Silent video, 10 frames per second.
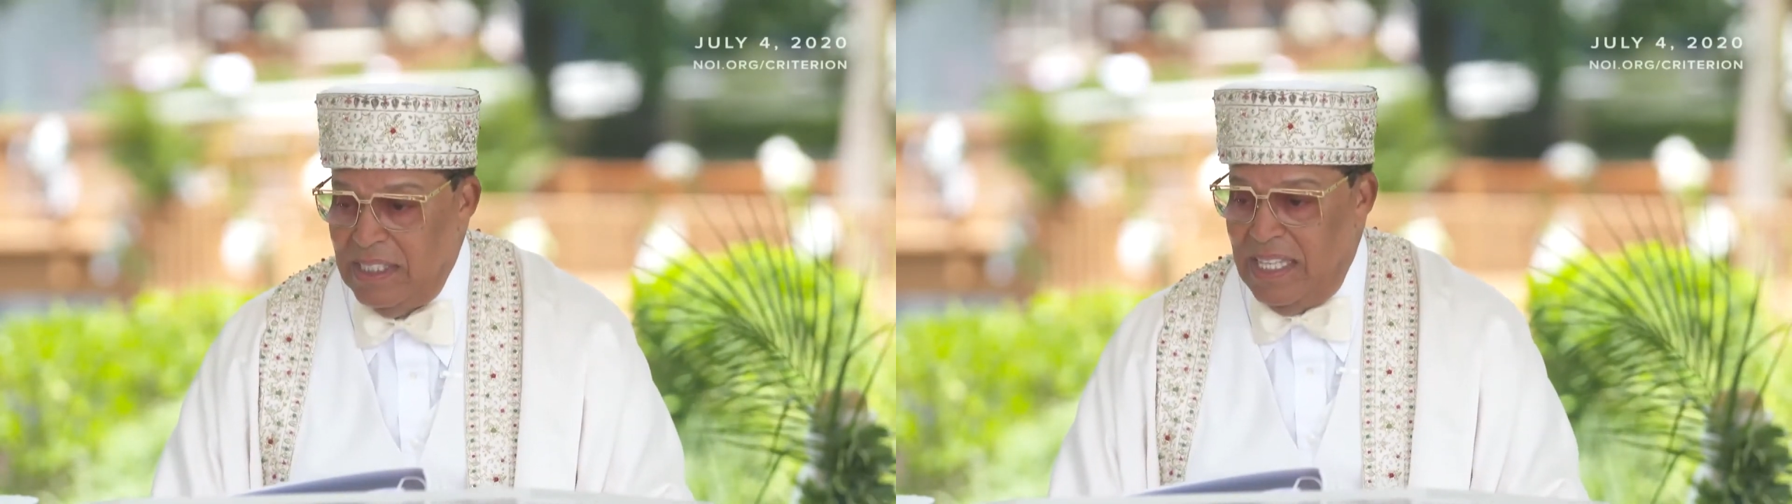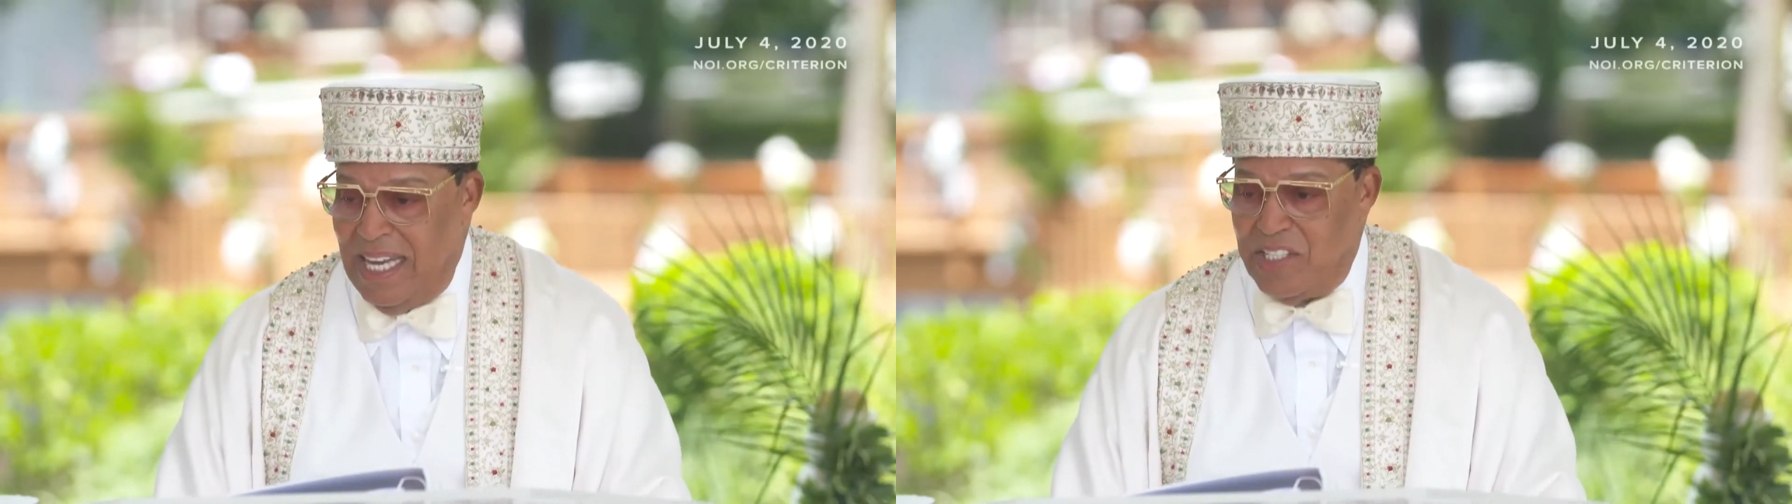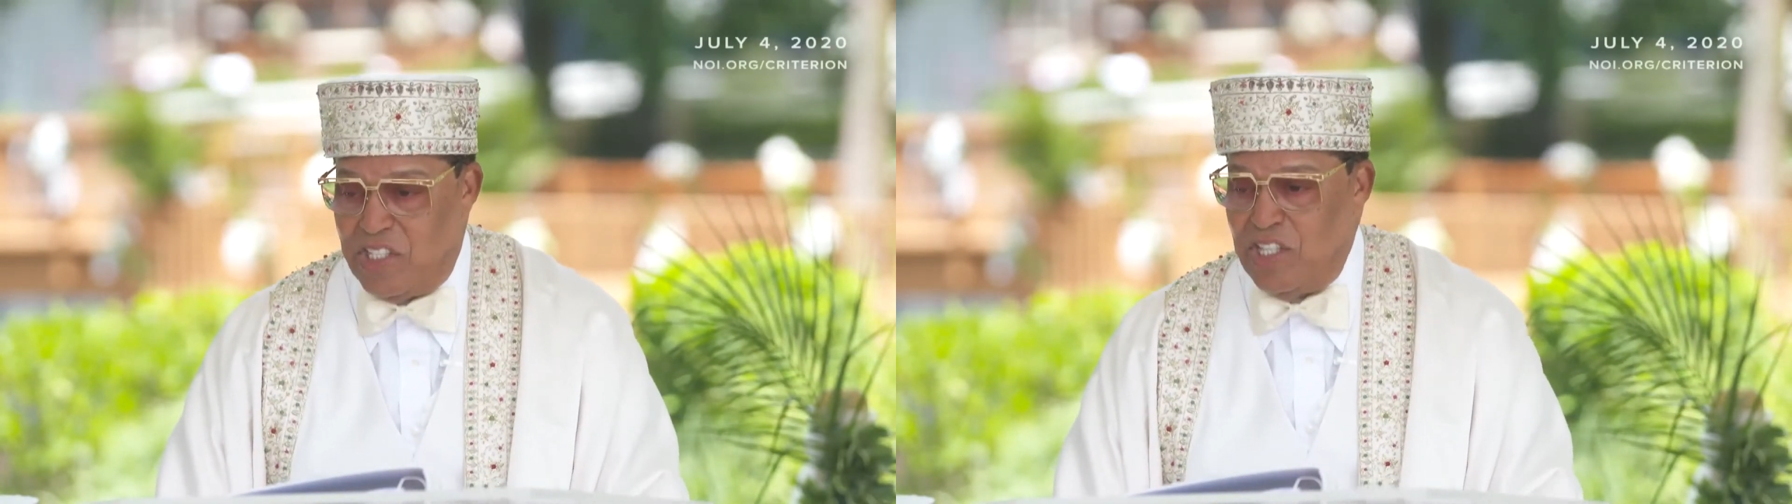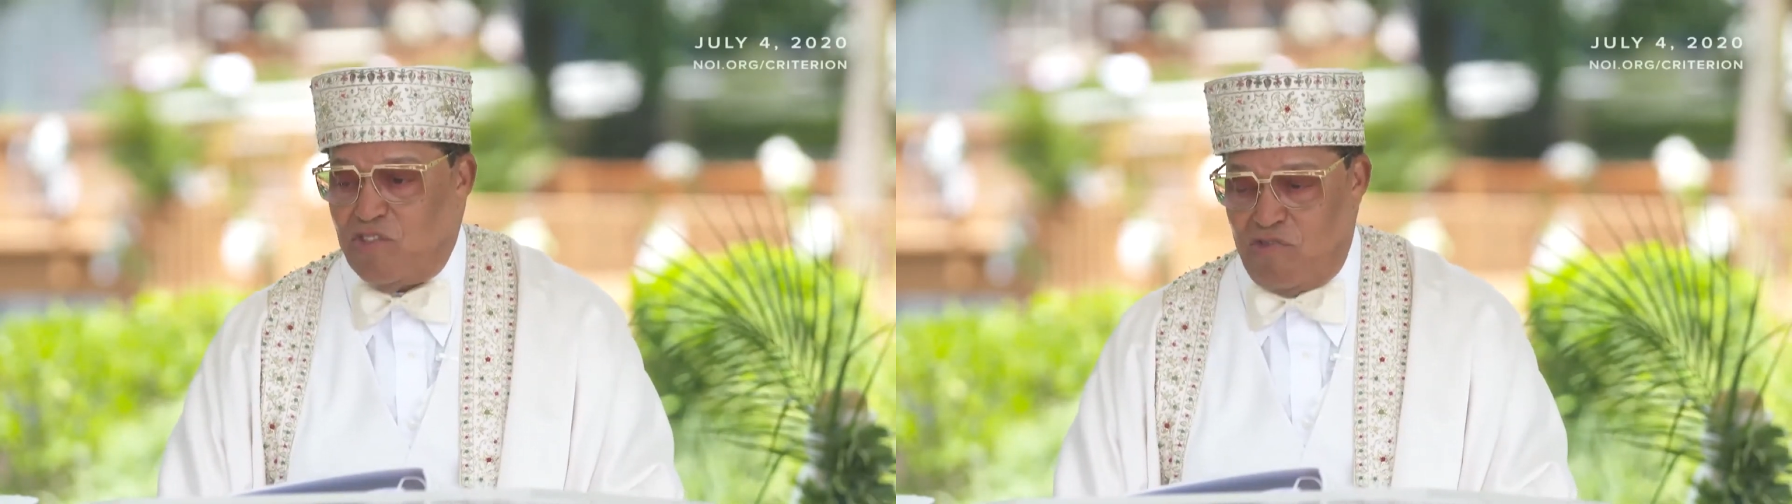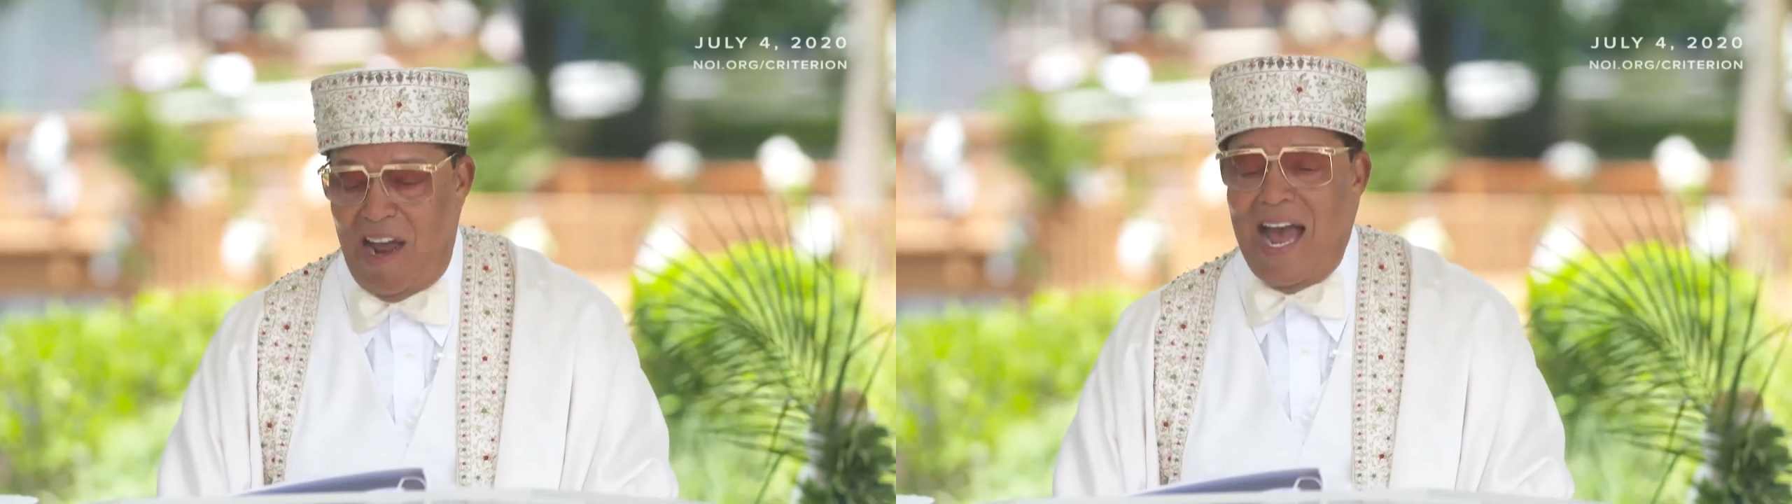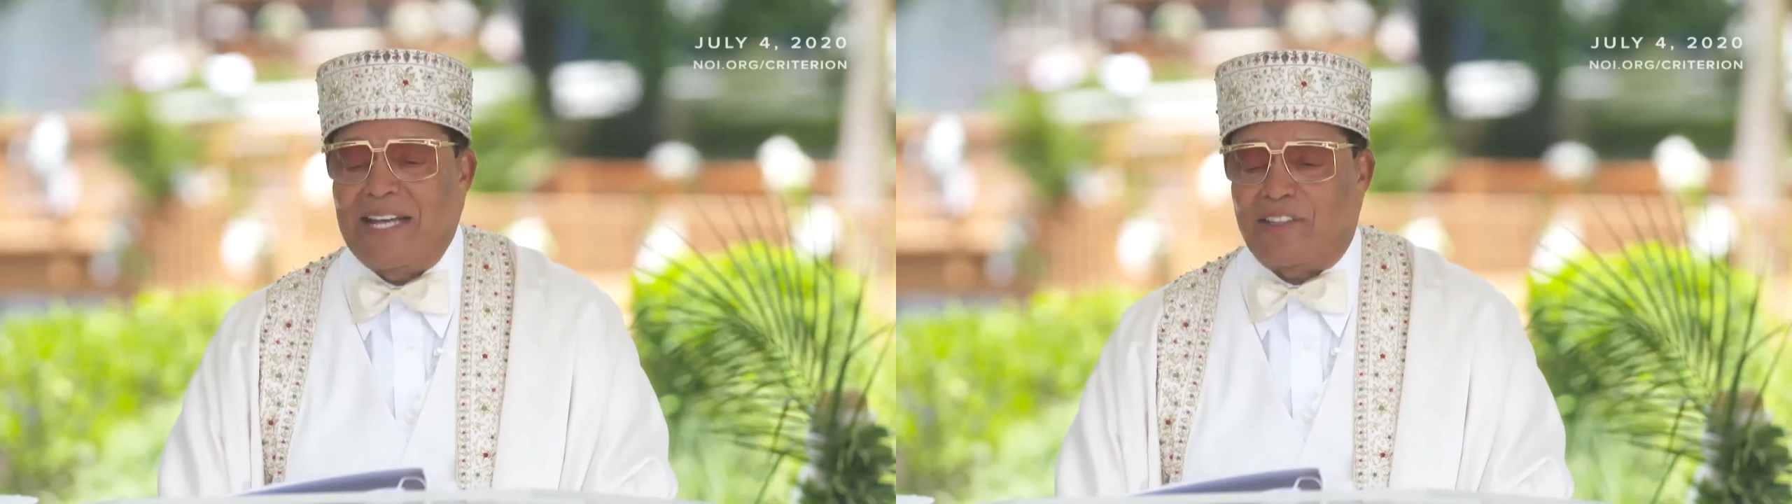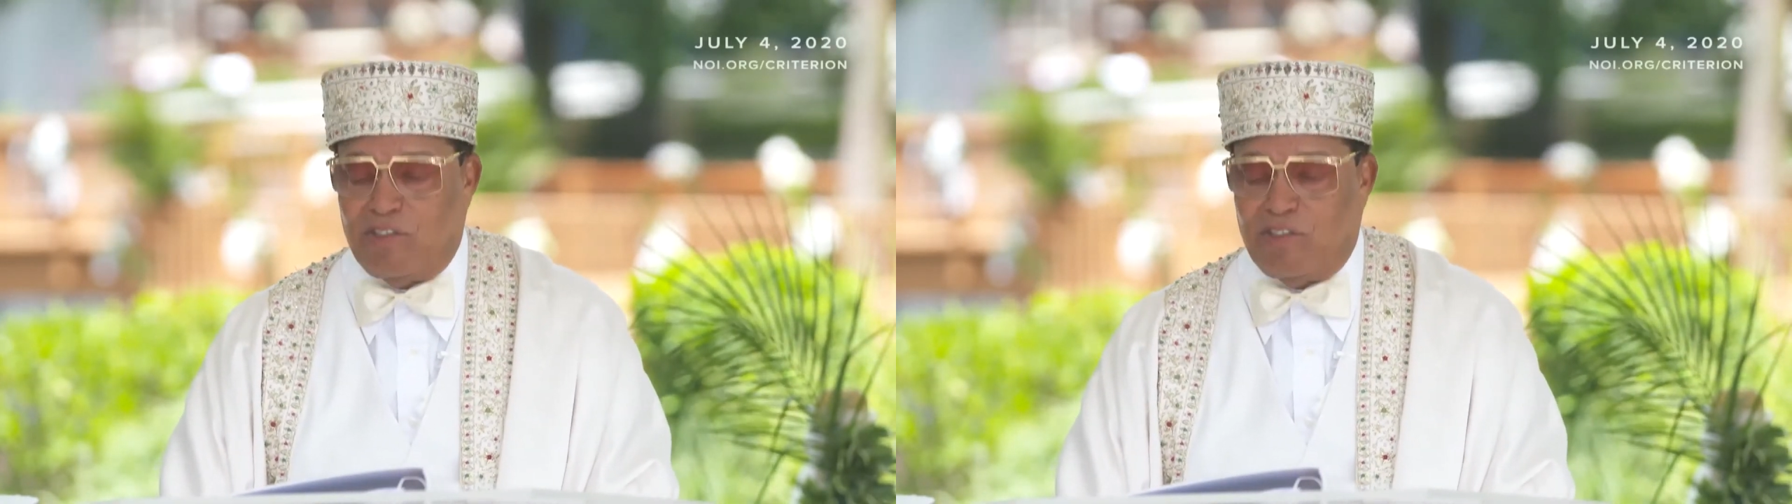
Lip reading: And she tried